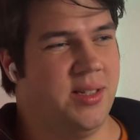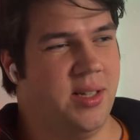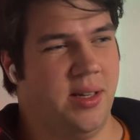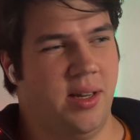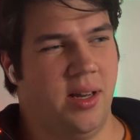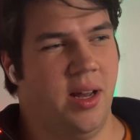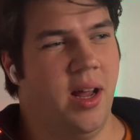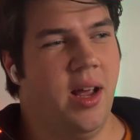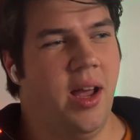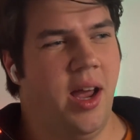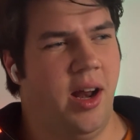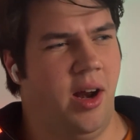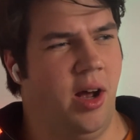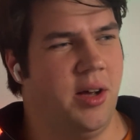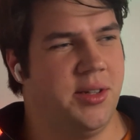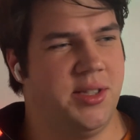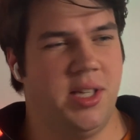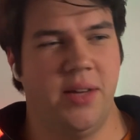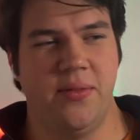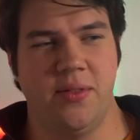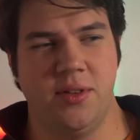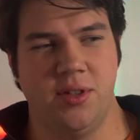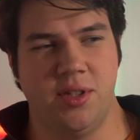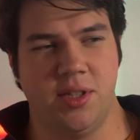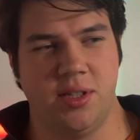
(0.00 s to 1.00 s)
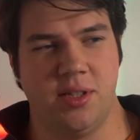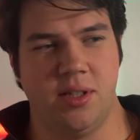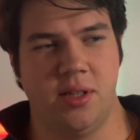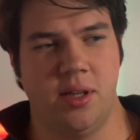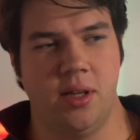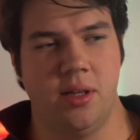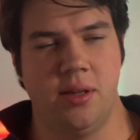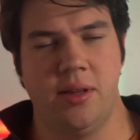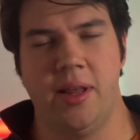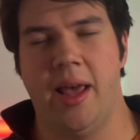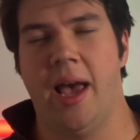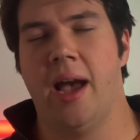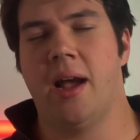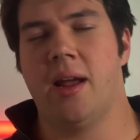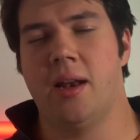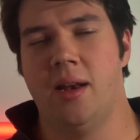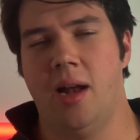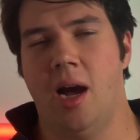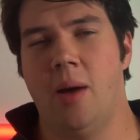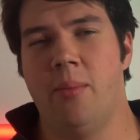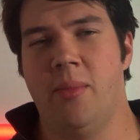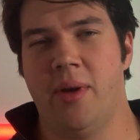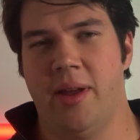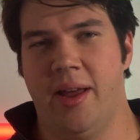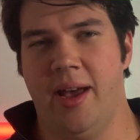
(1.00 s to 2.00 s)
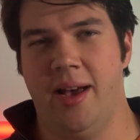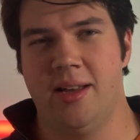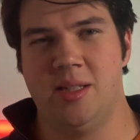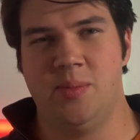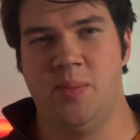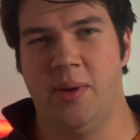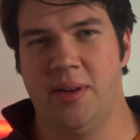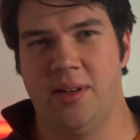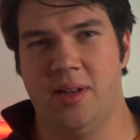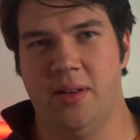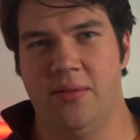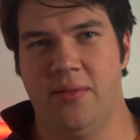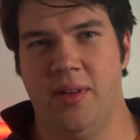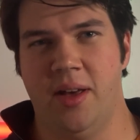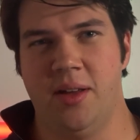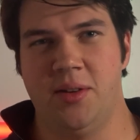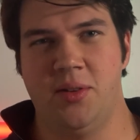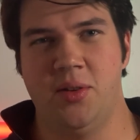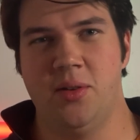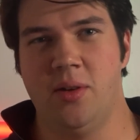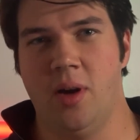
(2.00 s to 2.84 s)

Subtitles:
and also even just the economic aspect of that too.